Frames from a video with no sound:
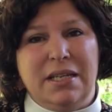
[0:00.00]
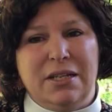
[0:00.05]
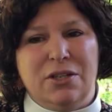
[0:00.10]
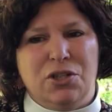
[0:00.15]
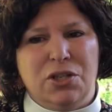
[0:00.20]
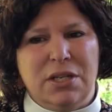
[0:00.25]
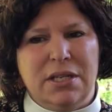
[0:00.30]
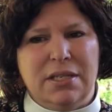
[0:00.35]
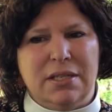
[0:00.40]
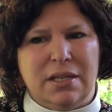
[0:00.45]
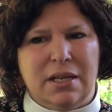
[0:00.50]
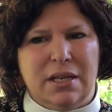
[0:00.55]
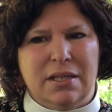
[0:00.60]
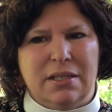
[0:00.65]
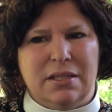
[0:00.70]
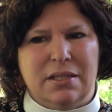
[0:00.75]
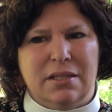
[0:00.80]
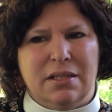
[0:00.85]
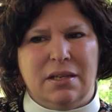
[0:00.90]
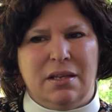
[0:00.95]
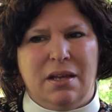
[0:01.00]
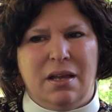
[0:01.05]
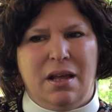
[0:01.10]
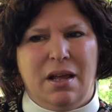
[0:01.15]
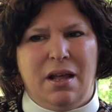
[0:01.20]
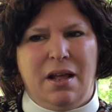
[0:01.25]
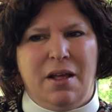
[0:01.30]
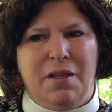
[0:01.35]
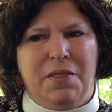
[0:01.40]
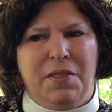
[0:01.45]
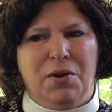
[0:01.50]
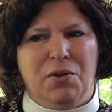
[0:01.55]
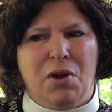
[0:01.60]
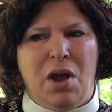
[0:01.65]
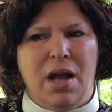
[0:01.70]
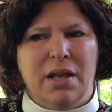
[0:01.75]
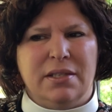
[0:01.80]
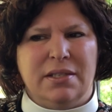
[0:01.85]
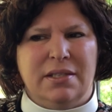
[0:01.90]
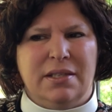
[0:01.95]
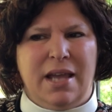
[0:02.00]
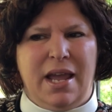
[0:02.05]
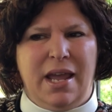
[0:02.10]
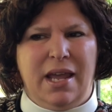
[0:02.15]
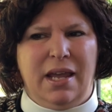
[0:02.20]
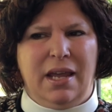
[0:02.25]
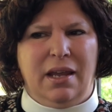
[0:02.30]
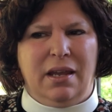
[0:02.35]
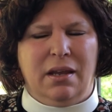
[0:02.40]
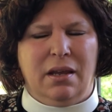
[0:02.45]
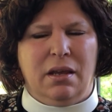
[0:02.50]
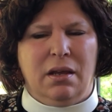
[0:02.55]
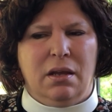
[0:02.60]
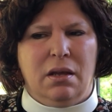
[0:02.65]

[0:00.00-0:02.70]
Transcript: Jesus, they're not saying,